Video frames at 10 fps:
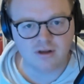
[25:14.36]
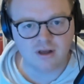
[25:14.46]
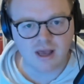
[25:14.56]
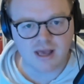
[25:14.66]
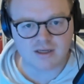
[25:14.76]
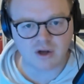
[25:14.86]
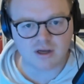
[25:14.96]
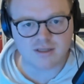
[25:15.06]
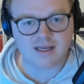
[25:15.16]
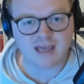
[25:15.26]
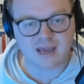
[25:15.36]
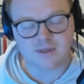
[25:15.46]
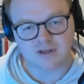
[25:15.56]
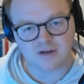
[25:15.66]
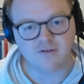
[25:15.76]
as long as the game
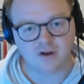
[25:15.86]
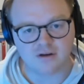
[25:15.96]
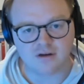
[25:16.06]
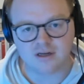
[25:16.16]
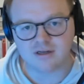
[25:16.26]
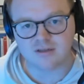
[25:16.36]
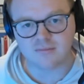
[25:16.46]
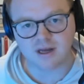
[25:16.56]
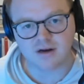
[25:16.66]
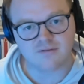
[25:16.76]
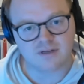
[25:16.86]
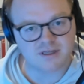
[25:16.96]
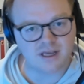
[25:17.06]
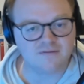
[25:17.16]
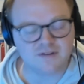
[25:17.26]
is not fun. It doesn't matter
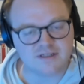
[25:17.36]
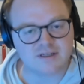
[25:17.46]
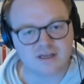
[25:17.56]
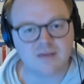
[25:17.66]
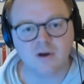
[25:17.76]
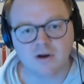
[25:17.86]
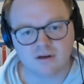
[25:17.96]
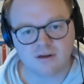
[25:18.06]
if it's the same card.